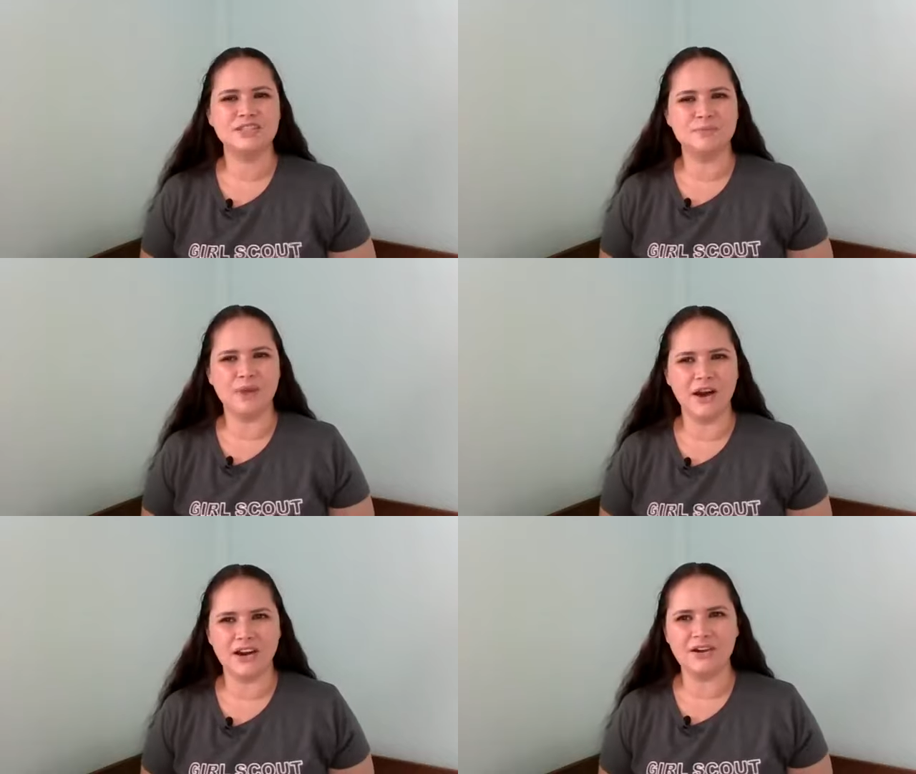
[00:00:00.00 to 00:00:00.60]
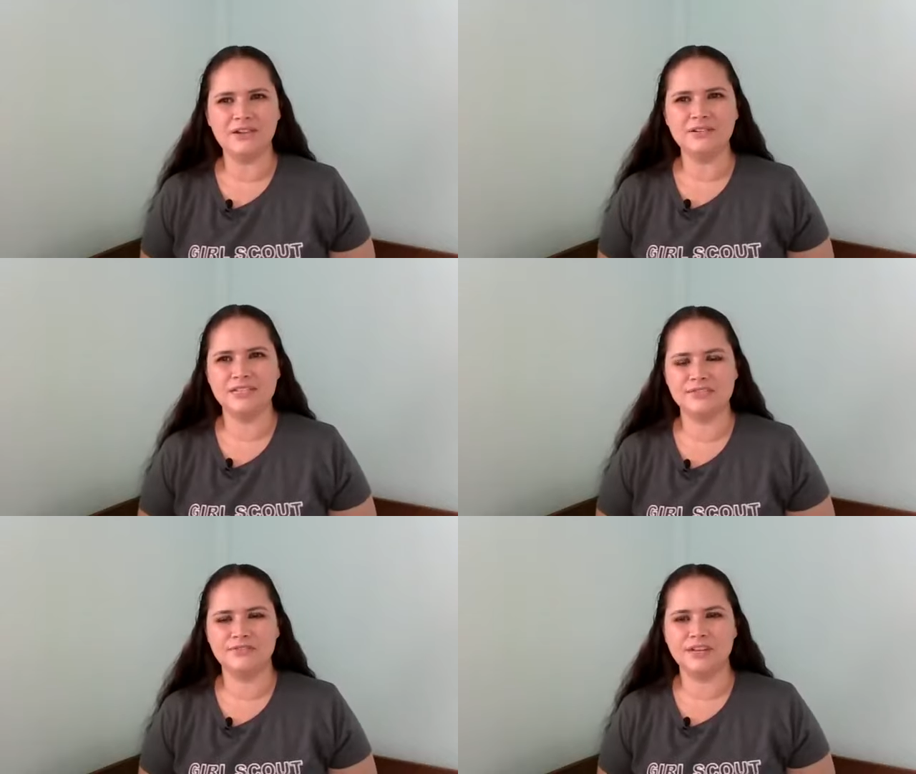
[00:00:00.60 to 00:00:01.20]
Tomorrow,
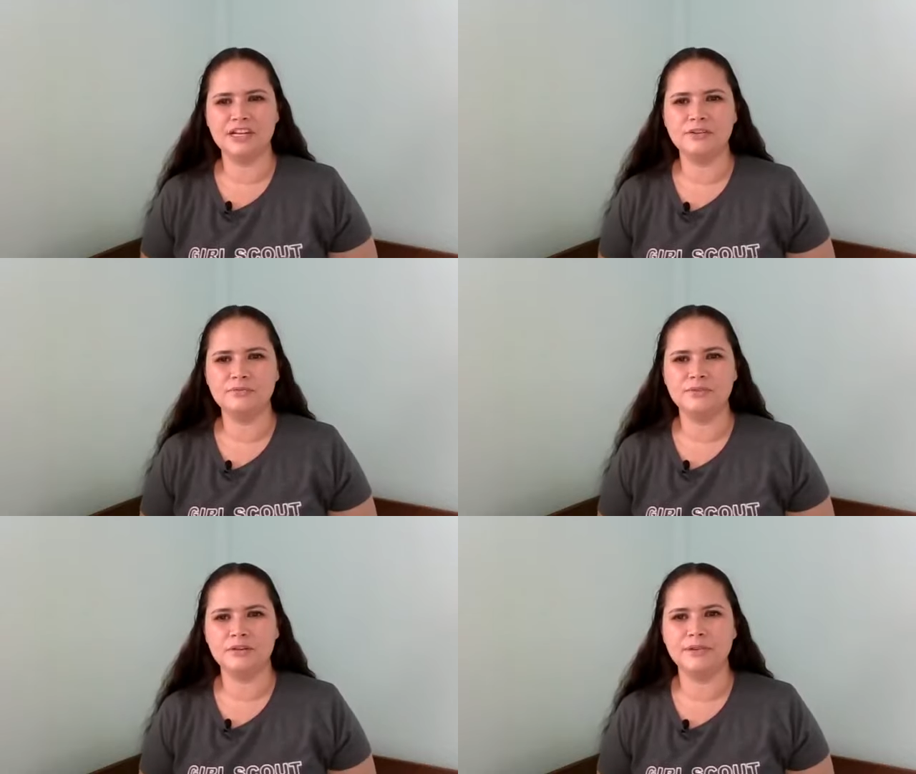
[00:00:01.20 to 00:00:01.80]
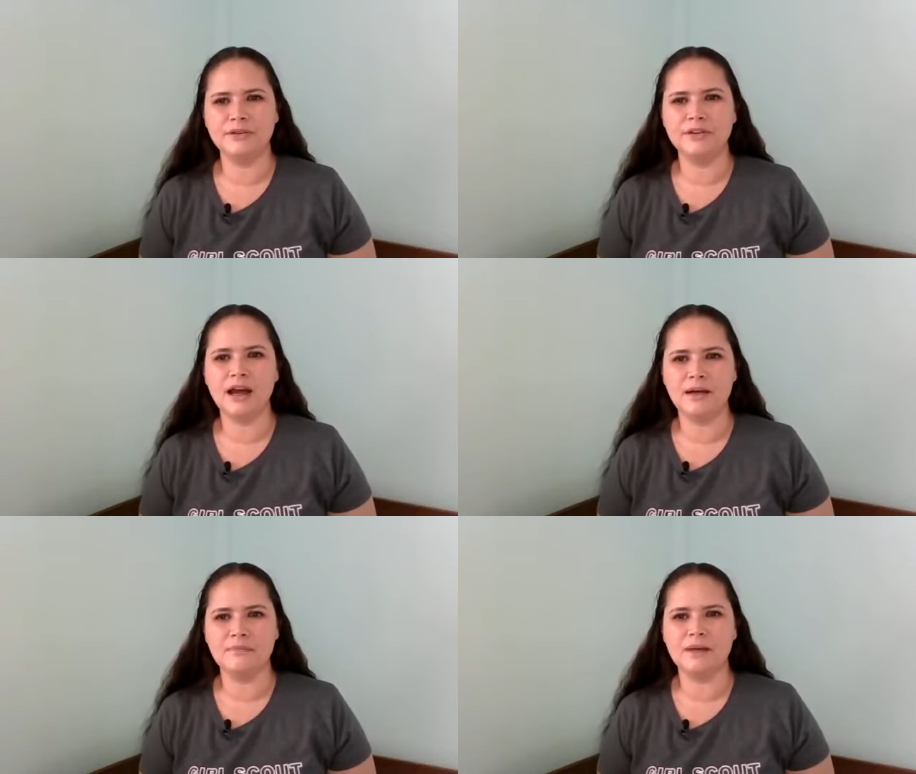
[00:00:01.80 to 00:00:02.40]
this video will be
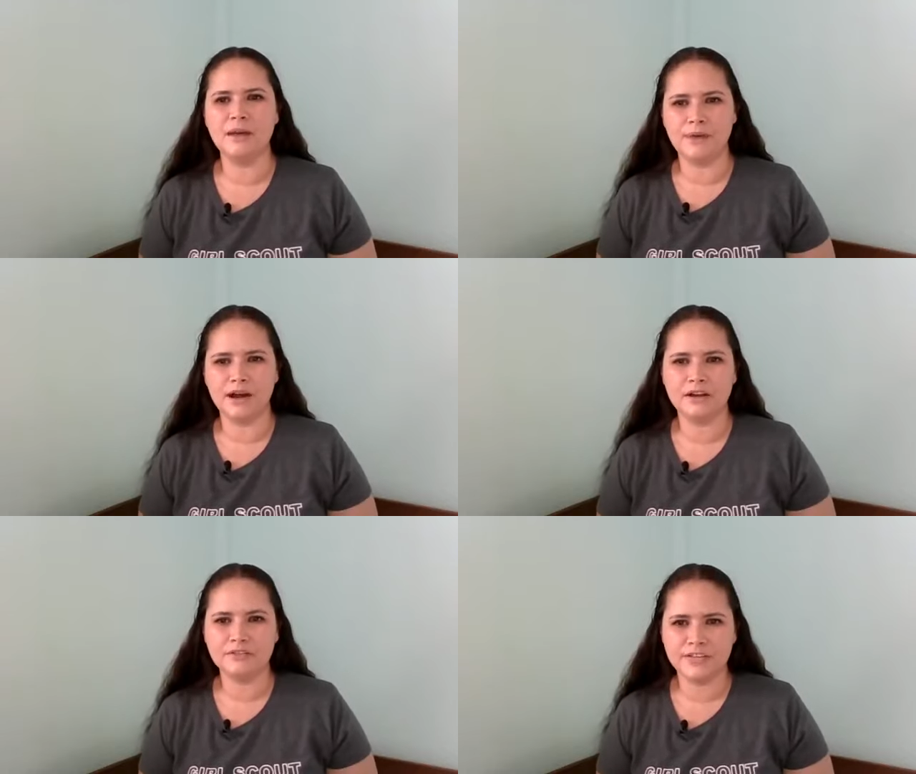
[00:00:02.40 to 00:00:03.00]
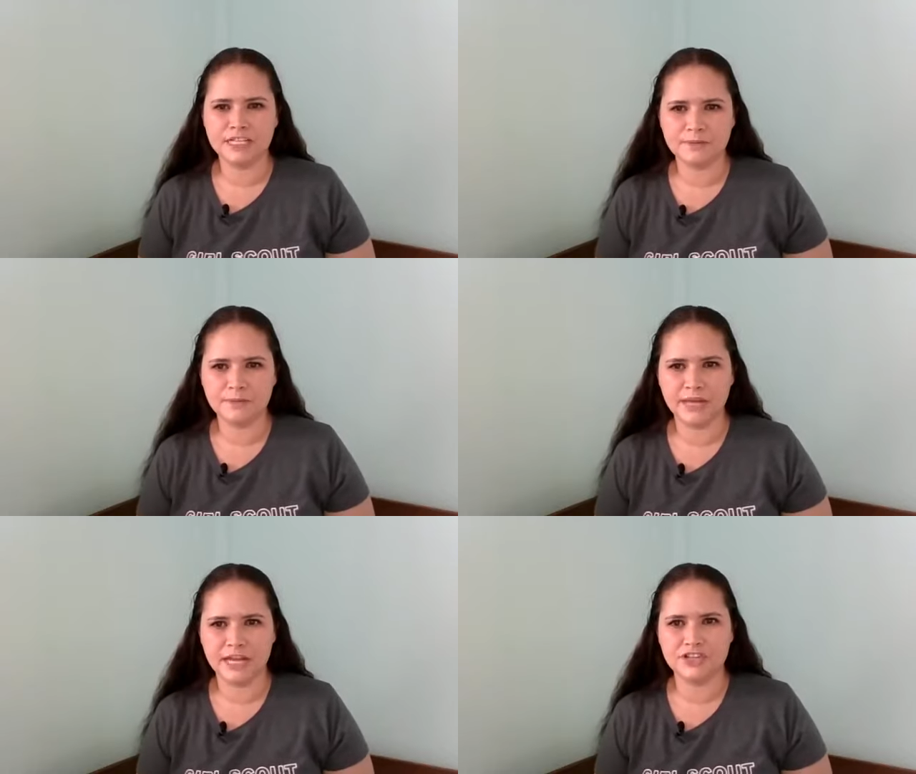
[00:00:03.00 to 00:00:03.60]
up on our Facebook
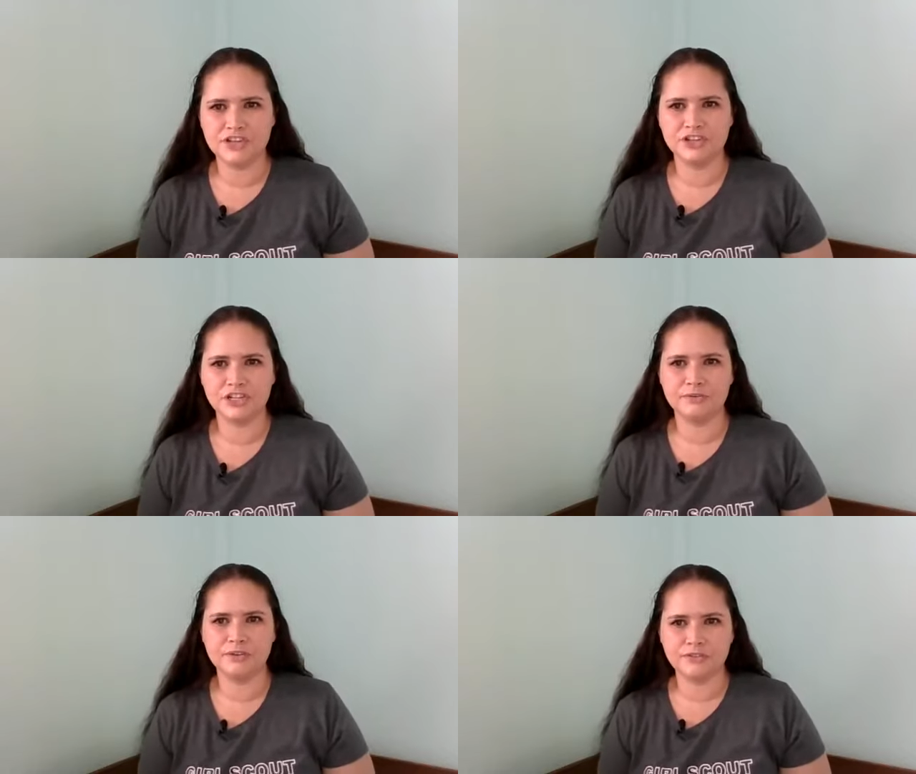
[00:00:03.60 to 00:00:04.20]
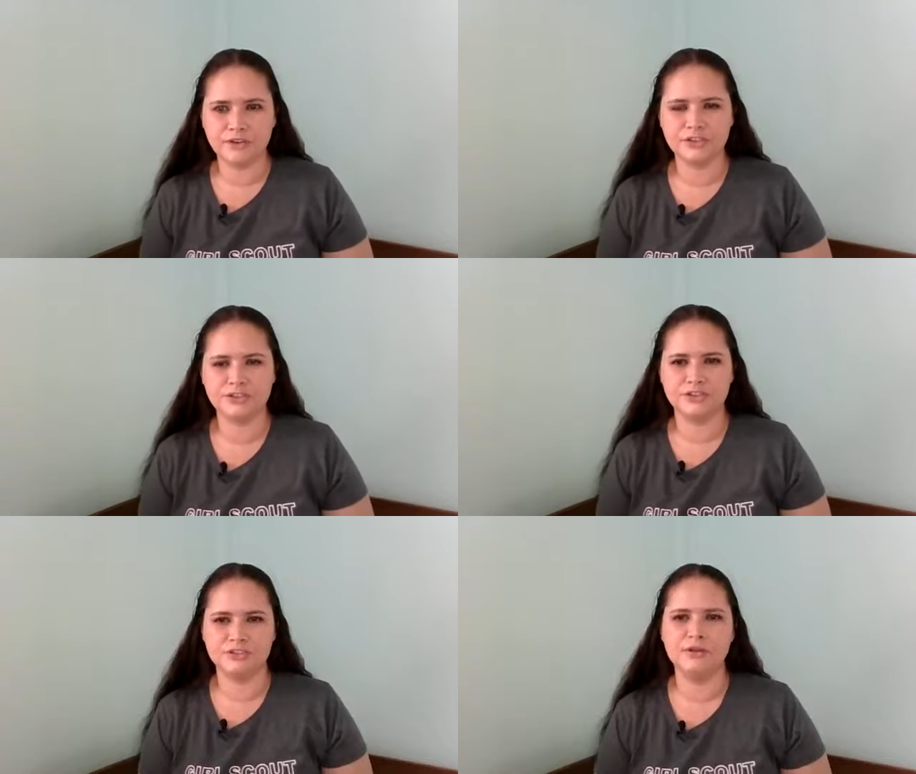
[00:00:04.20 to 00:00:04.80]
page that you can refer
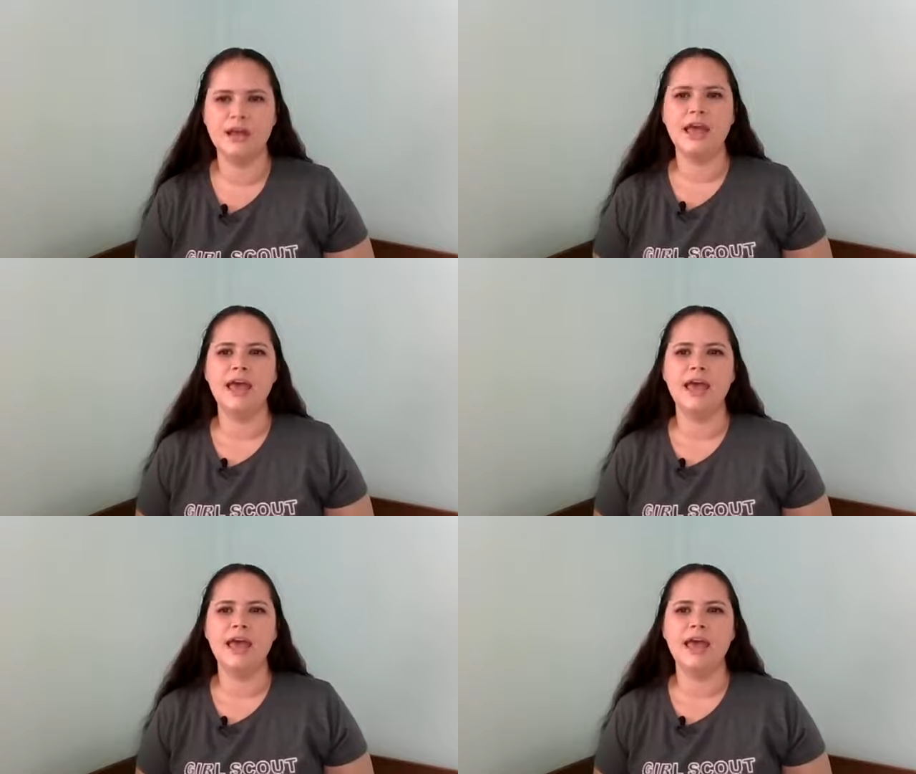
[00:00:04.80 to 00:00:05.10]
to.